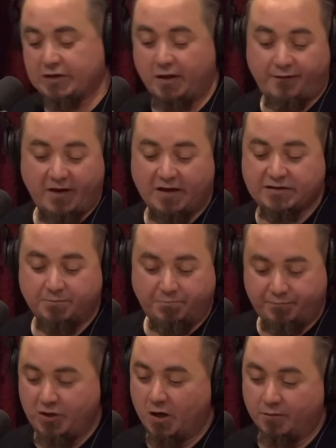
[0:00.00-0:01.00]
So they found some,
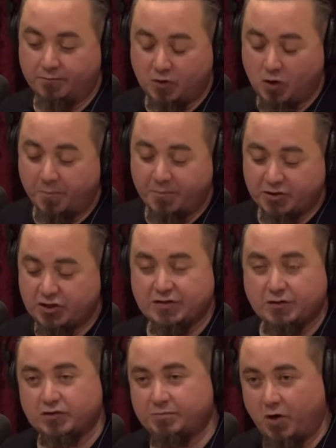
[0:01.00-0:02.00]
copper
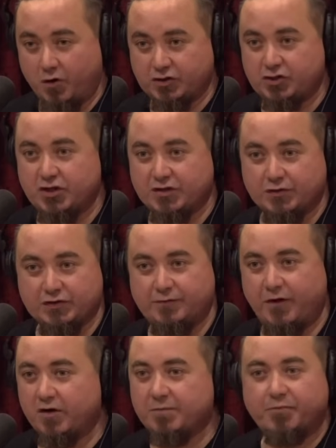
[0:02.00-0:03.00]
chisels, bronze chisels,
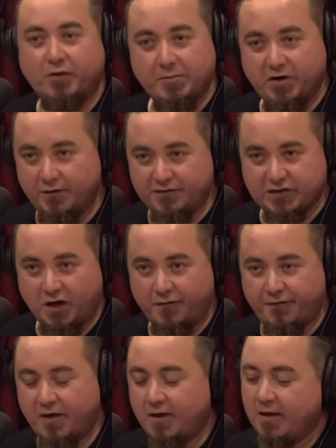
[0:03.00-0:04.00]
very primitive stuff,